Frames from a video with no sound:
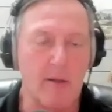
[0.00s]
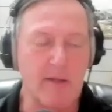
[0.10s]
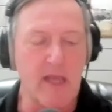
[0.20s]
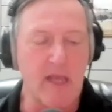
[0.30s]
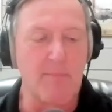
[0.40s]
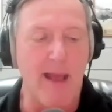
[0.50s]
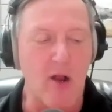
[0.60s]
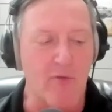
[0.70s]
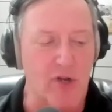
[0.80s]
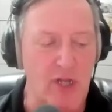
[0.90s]
kind of kick it
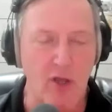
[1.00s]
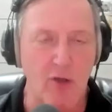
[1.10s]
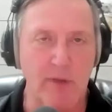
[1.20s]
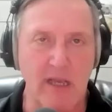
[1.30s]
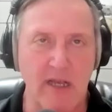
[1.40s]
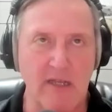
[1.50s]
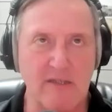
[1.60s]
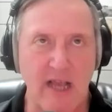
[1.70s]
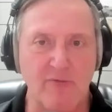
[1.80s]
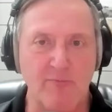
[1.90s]
back over to you,
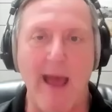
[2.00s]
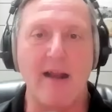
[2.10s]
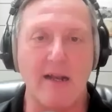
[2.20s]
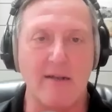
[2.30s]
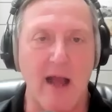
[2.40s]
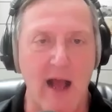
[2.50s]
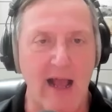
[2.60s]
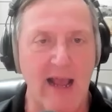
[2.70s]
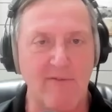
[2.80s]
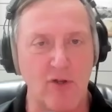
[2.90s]
because as Matt and
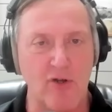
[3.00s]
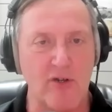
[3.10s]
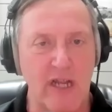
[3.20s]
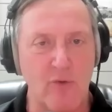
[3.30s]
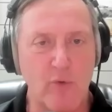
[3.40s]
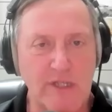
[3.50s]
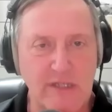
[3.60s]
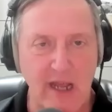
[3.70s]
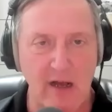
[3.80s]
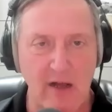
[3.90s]
I have learned in
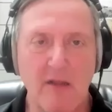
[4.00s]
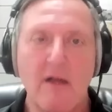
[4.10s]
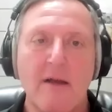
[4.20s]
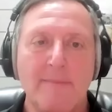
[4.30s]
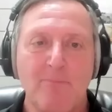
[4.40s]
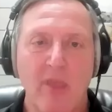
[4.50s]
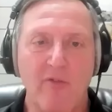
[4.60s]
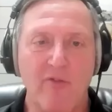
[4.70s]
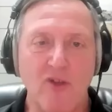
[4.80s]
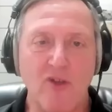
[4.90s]
retail,
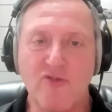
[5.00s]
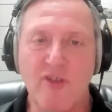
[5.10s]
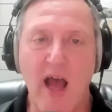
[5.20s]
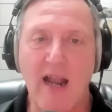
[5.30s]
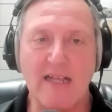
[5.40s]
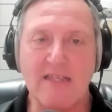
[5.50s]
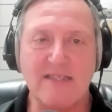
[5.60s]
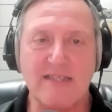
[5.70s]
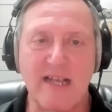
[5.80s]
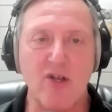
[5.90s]
there's not a
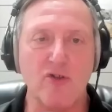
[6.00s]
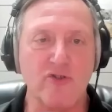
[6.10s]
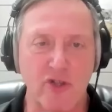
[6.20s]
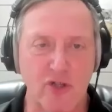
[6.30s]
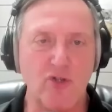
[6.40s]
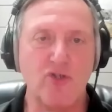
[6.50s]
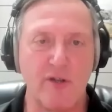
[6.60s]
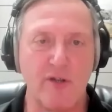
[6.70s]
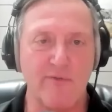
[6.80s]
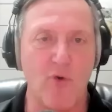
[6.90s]
single
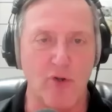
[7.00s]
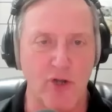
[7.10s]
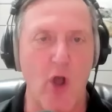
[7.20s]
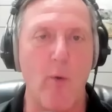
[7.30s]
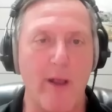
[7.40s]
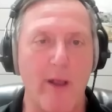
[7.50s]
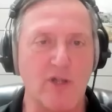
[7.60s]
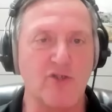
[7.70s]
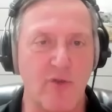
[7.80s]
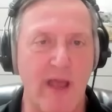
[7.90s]
solution for knowing
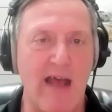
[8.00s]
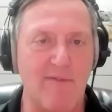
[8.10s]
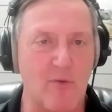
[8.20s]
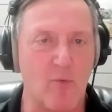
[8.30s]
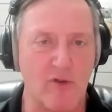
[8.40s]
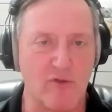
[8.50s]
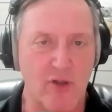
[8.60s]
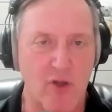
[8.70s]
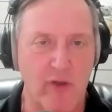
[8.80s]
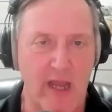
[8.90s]
what you have and where is
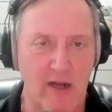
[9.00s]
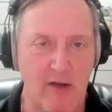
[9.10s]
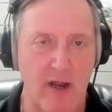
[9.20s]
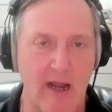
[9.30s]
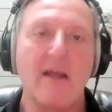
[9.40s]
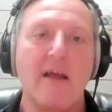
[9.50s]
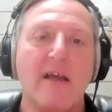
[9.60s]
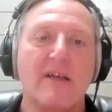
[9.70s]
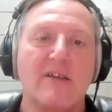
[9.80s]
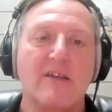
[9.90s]
it located, right?
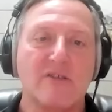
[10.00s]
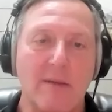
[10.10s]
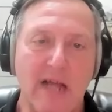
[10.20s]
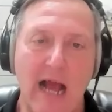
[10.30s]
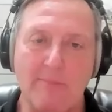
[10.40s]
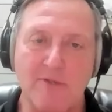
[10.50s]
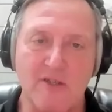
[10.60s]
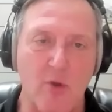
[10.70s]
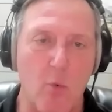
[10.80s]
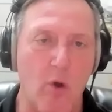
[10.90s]
Sometimes
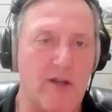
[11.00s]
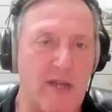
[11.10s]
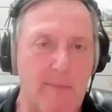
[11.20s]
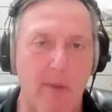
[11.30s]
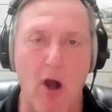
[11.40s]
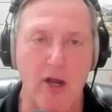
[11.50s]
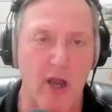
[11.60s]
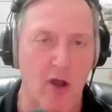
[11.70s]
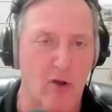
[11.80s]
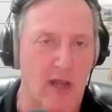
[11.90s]
it's a 1D
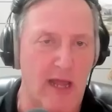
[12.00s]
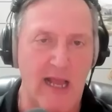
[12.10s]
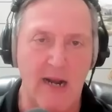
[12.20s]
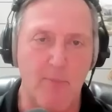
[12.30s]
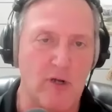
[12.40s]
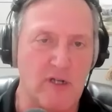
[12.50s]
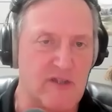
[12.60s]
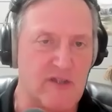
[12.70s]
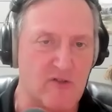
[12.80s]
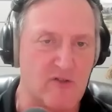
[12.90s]
barcode, like at a point
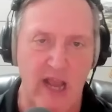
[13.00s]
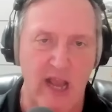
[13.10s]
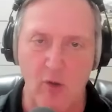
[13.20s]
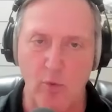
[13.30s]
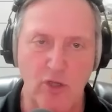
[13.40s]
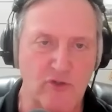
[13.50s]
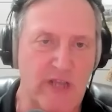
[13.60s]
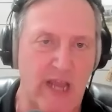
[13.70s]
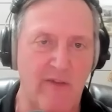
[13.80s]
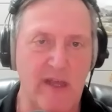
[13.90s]
of sale scanner where you
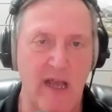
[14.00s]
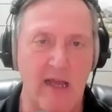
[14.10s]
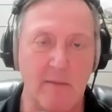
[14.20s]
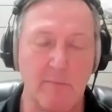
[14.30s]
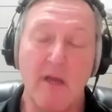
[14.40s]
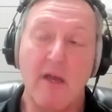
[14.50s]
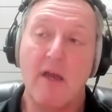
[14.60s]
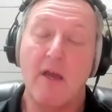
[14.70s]
scan the item.